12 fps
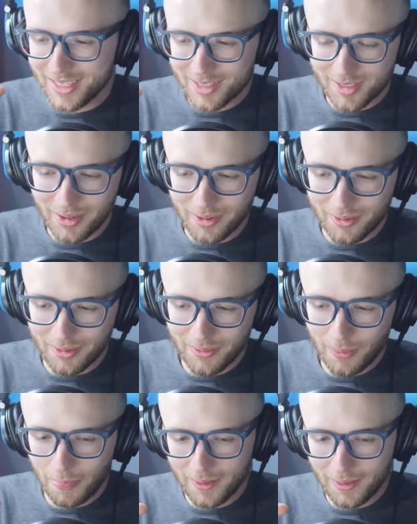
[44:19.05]
So
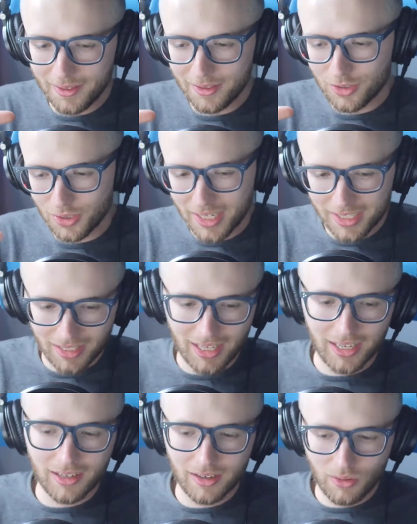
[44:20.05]
trying to
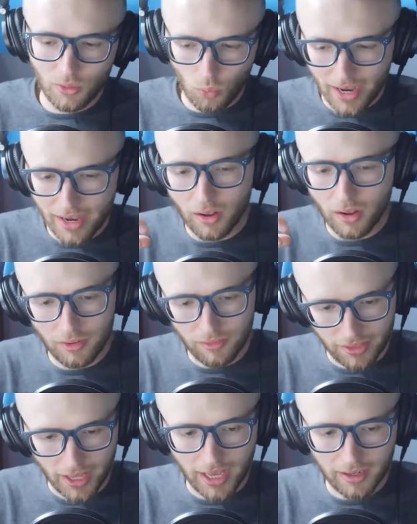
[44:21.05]
like weigh all
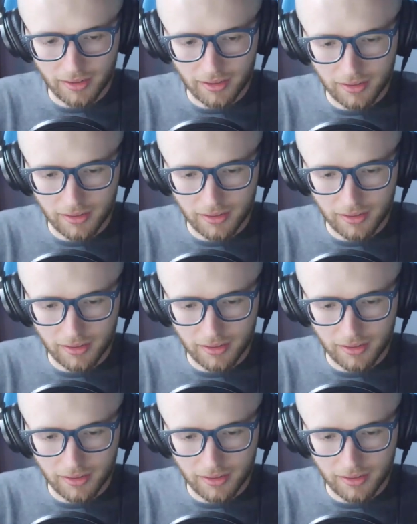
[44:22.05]
of that,